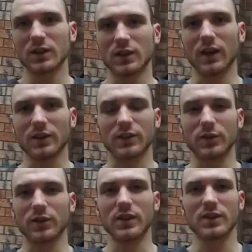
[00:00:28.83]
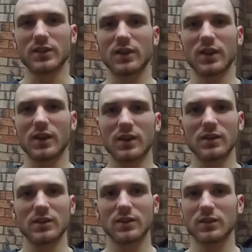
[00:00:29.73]
Yeah, so this year
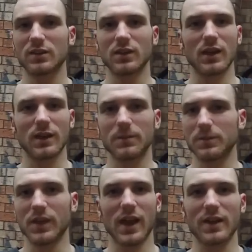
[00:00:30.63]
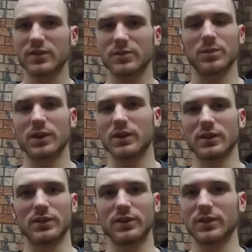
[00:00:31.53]
there hasn't been
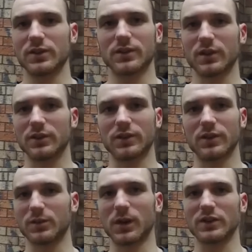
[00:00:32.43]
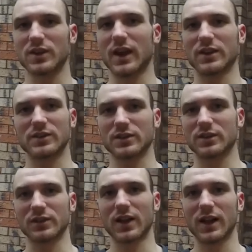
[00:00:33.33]
as much action
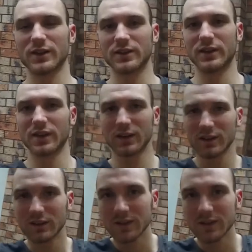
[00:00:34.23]
as last year.